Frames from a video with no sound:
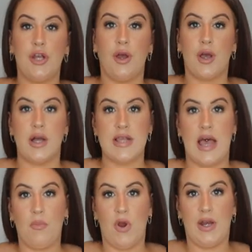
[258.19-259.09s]
so you know, guys,
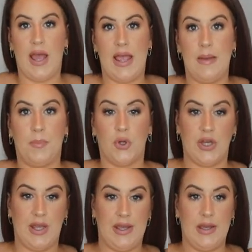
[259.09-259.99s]
I am wearing a
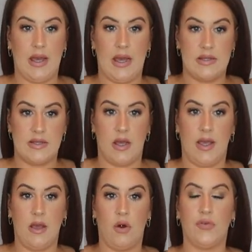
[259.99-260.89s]
body, as
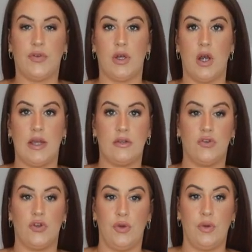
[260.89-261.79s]
I often like
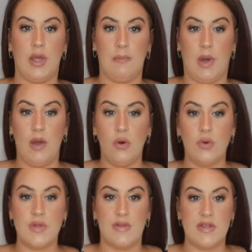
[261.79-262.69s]
to do in my
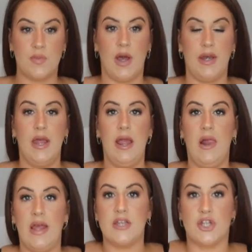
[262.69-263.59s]
hauls. This one
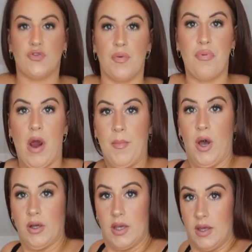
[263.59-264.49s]
is just from
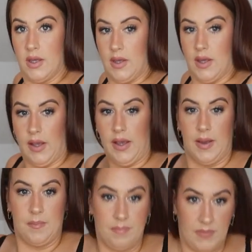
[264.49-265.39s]
Primark.
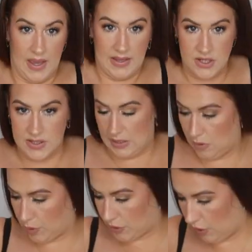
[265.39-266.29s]
Yeah, just a
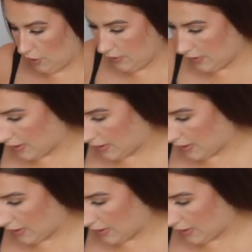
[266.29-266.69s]
little body on.